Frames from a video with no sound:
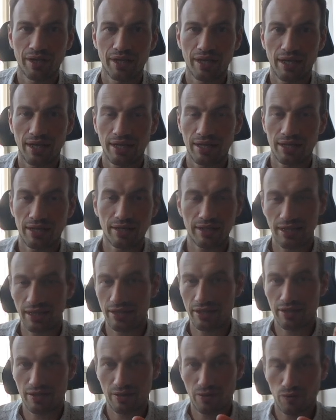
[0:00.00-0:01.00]
And
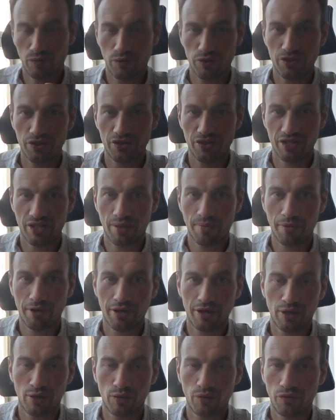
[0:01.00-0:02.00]
that was the
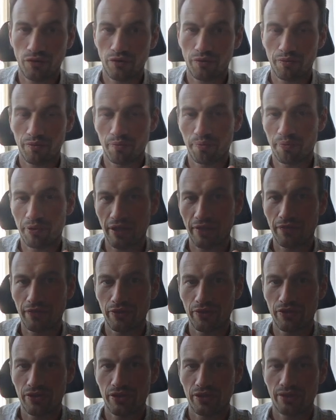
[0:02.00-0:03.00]
summary of
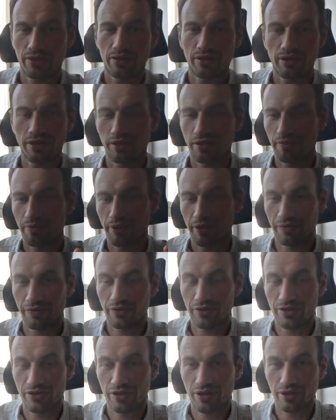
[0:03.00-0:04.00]
previous
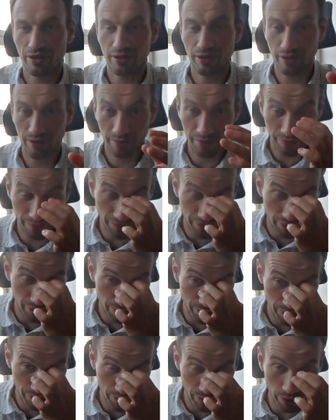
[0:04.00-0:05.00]

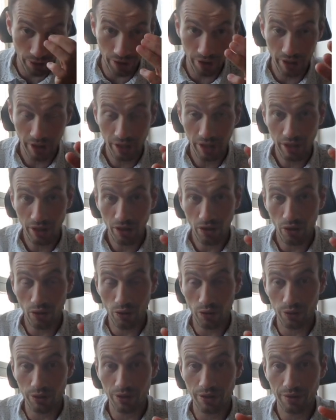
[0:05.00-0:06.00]
videos
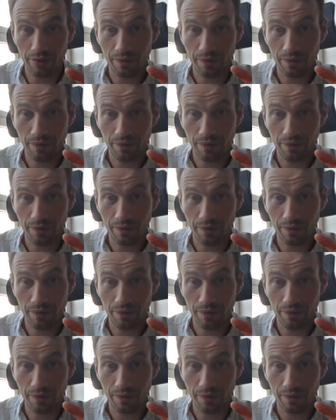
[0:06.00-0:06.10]
on